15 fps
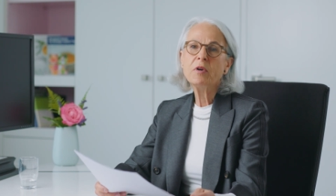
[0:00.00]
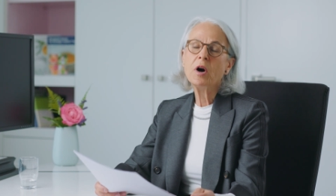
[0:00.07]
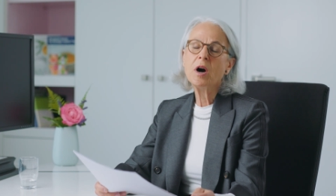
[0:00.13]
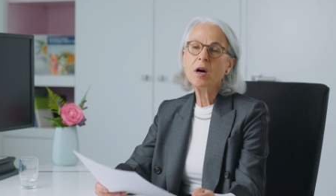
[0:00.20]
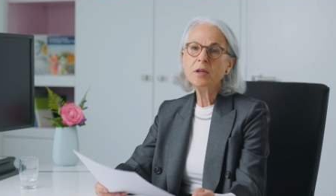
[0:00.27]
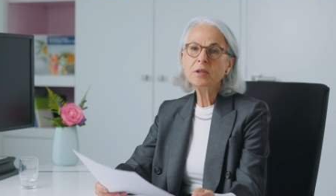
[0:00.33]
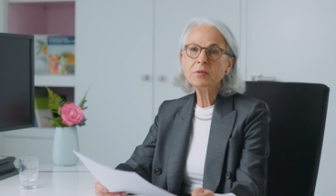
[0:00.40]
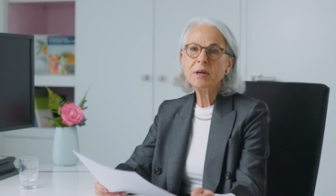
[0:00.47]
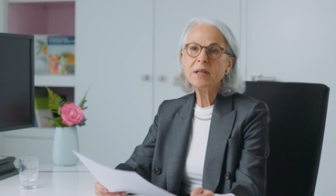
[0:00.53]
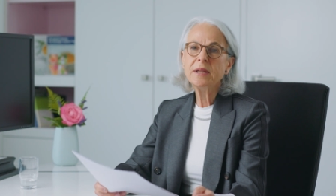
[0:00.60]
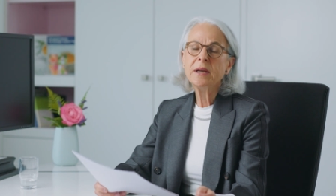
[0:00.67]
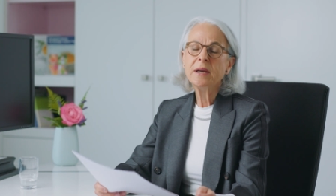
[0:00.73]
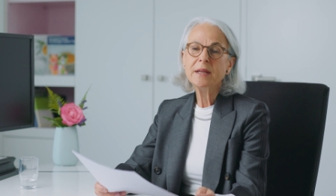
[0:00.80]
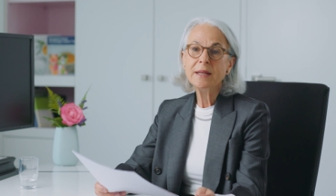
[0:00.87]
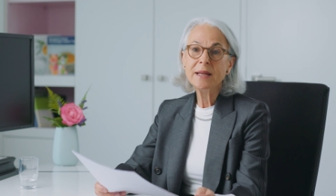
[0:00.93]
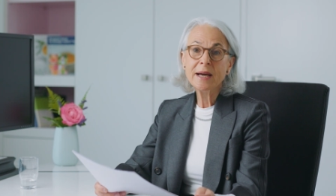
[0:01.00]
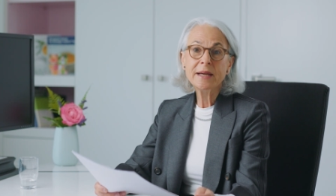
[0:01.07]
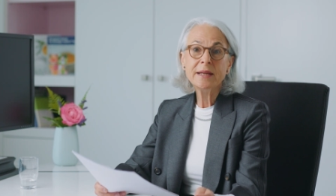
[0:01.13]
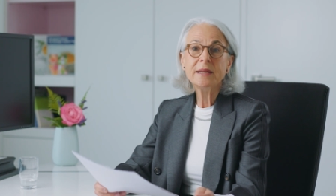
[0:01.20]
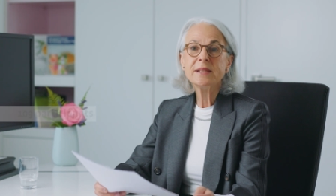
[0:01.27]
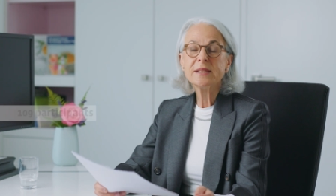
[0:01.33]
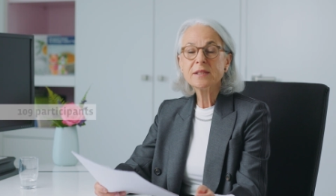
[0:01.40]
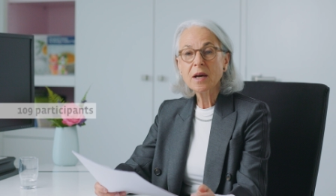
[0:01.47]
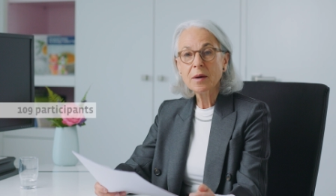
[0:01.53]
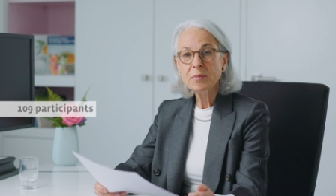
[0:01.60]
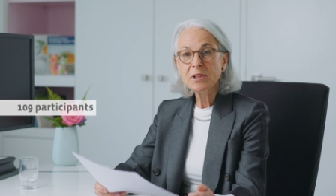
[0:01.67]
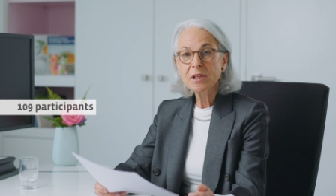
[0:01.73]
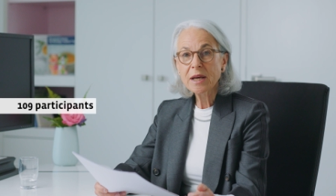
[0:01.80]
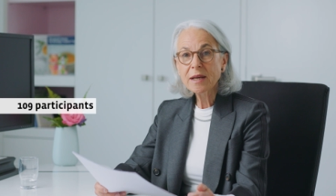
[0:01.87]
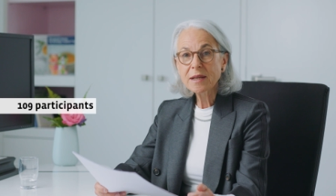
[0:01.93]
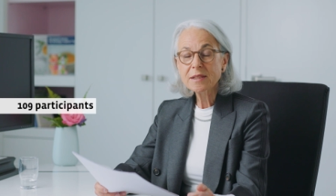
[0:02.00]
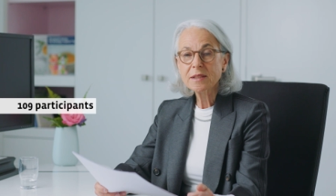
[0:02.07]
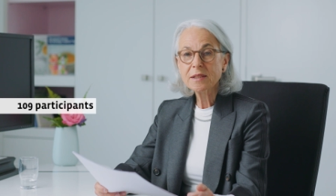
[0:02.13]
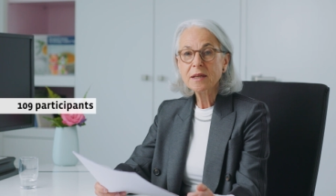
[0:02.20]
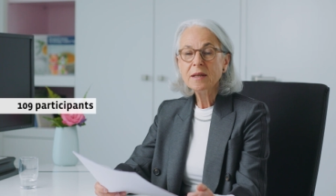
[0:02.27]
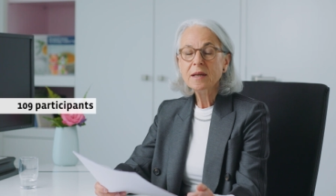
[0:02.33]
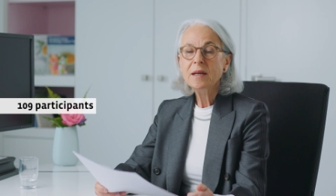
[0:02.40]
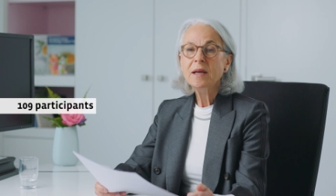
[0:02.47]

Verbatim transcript: 109 subjects